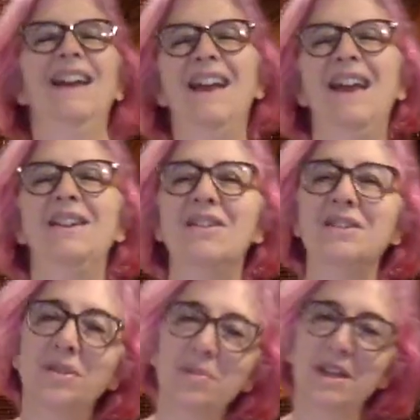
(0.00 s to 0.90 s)
And also
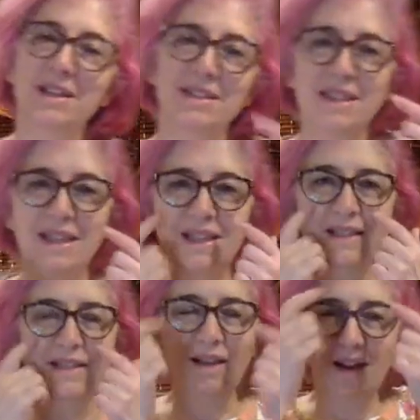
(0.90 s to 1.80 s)
because these
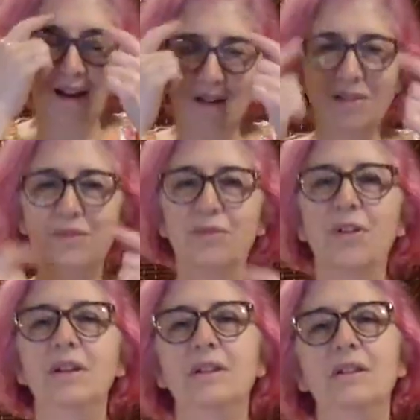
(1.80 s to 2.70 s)
are the
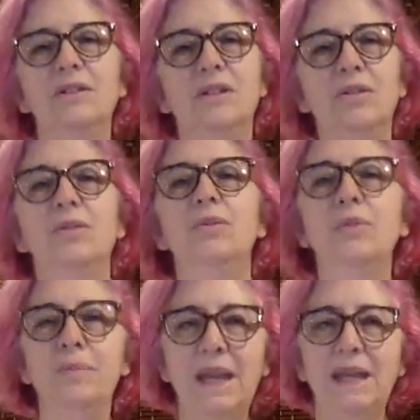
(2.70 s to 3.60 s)
front two
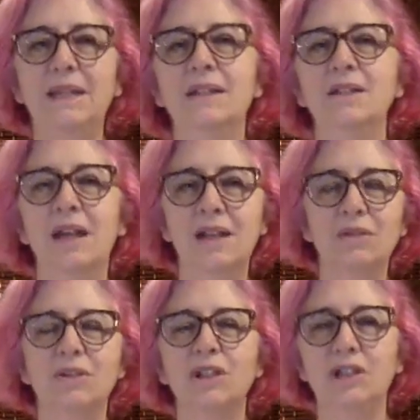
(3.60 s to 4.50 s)
main
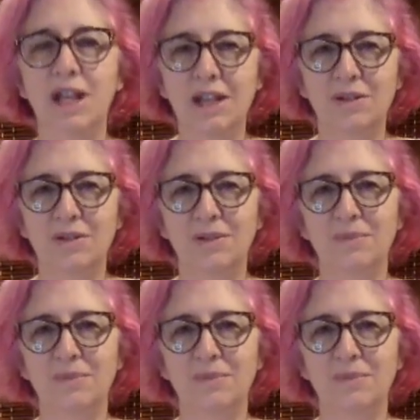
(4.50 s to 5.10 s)
energy channels.